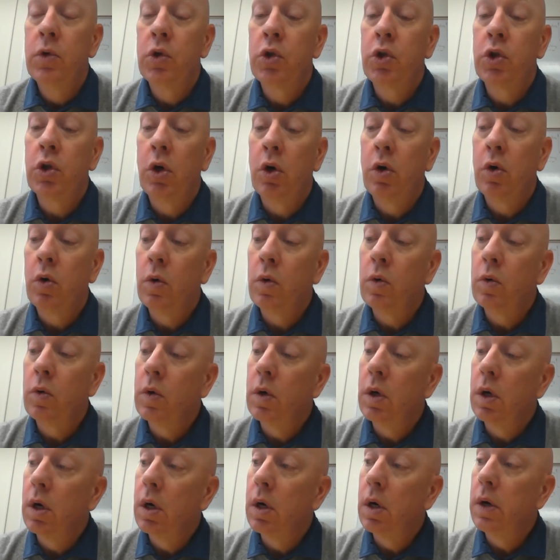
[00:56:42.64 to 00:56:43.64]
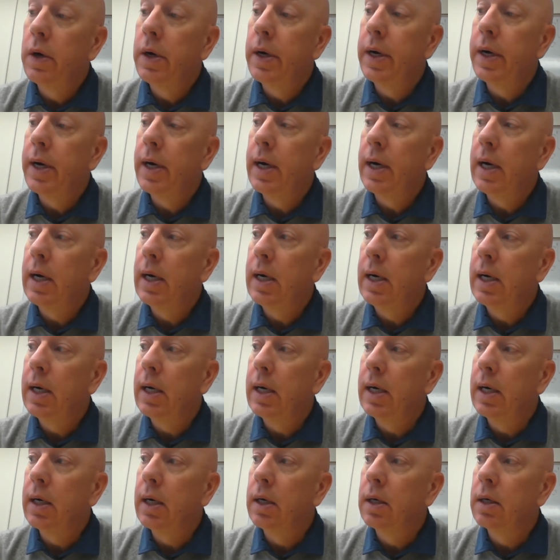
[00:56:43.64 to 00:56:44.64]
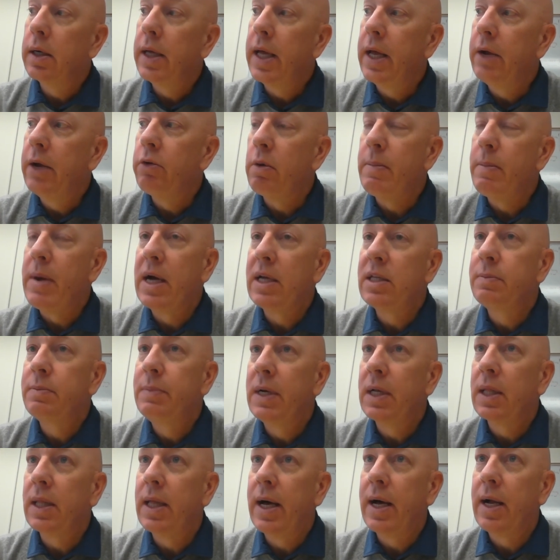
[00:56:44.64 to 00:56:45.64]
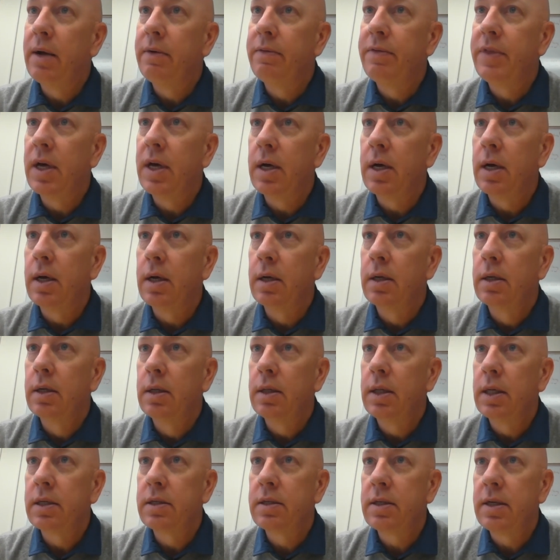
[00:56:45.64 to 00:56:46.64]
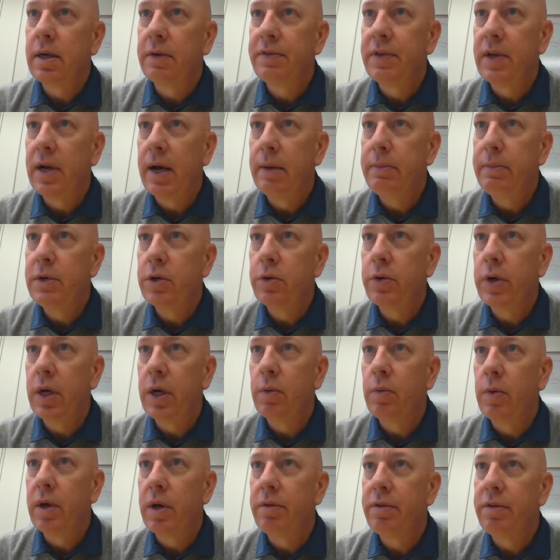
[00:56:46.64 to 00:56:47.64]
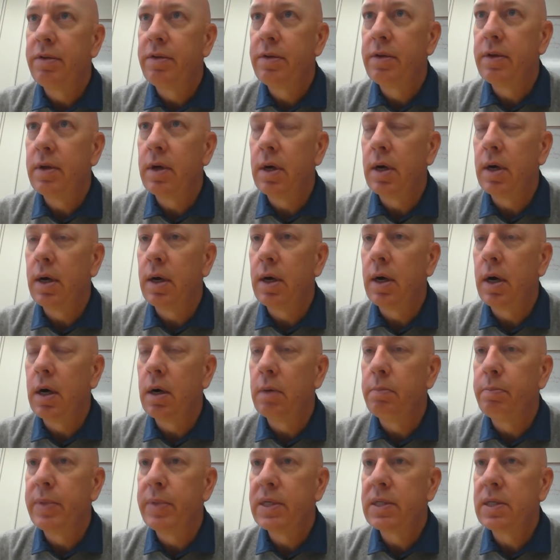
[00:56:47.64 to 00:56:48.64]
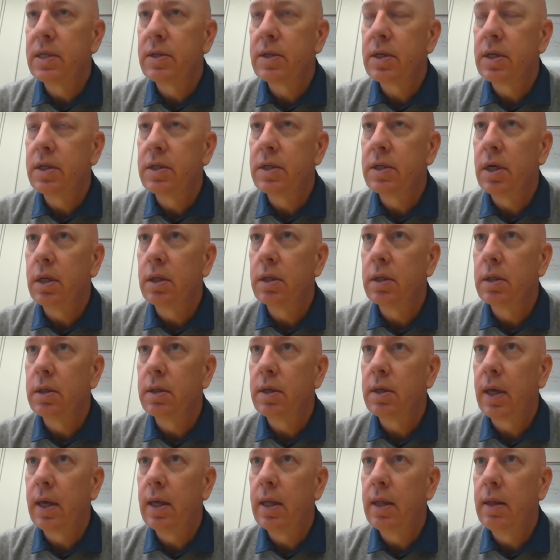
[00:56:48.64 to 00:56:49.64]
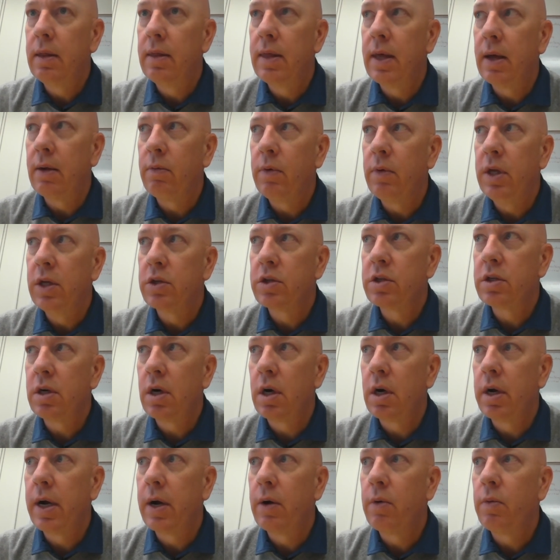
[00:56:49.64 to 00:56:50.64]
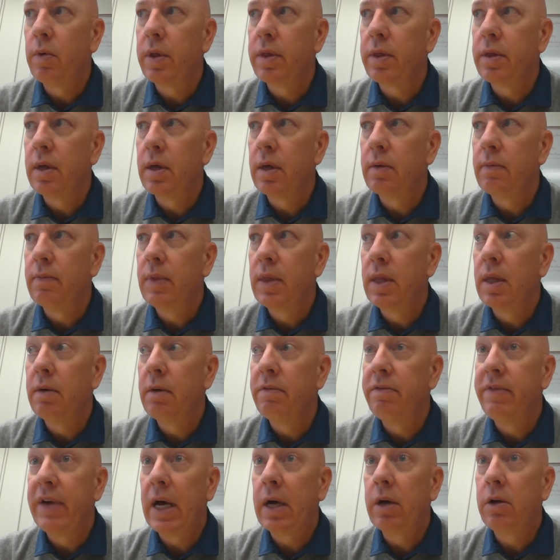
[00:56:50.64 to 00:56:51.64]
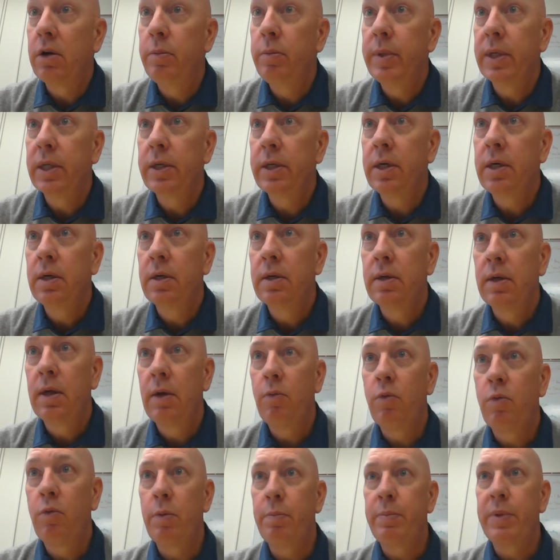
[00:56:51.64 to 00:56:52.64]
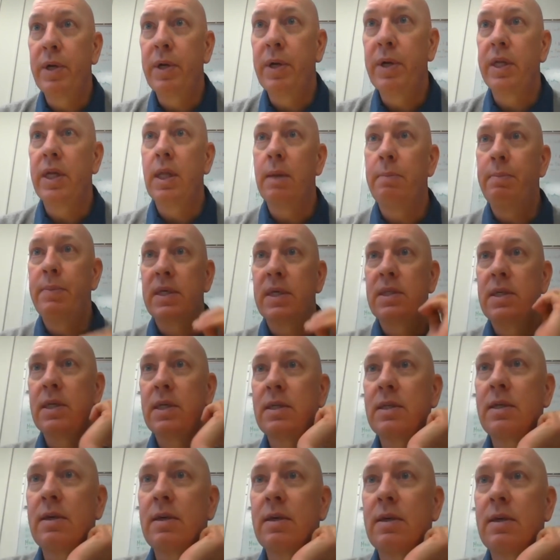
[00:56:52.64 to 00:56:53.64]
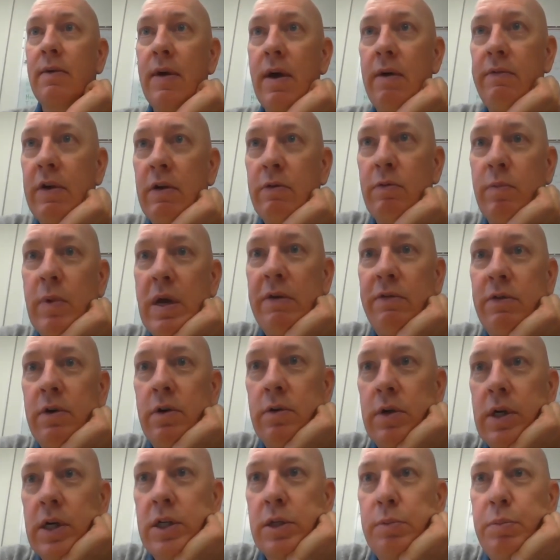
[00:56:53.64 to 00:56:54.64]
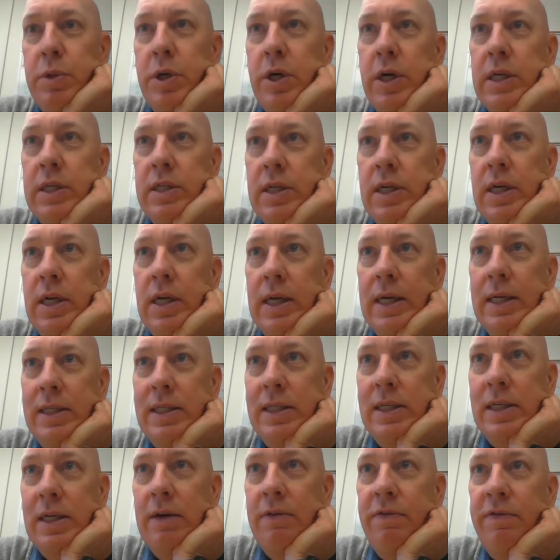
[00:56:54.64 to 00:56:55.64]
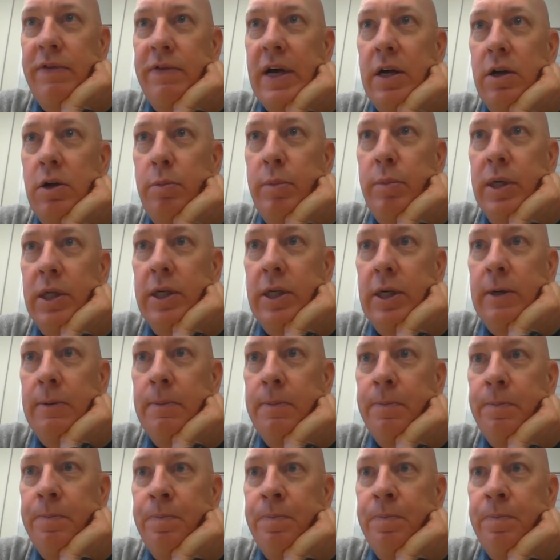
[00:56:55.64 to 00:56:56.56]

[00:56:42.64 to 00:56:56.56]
So it reminds me a lot of the stuff that I'm doing with our business consultant, that you start out with the value builder. We're building the business. Have you ever experienced any of that stuff, value builder?